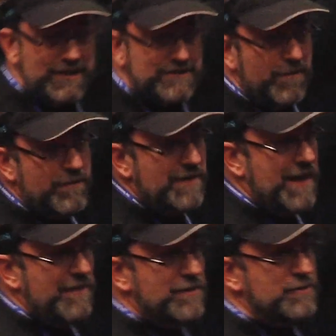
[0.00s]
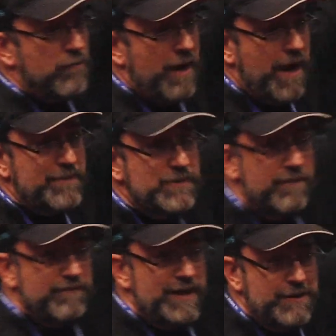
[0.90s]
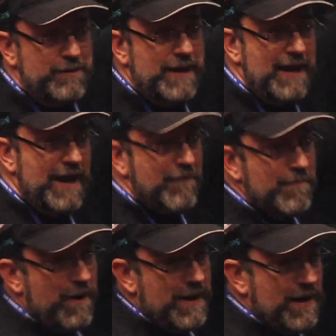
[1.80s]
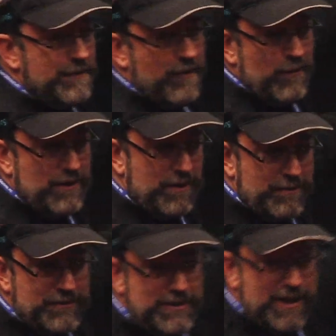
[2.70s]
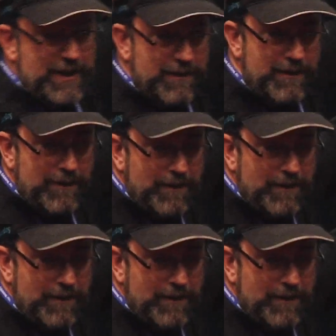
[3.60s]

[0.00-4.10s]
something that describes the feature that everybody can know and understand.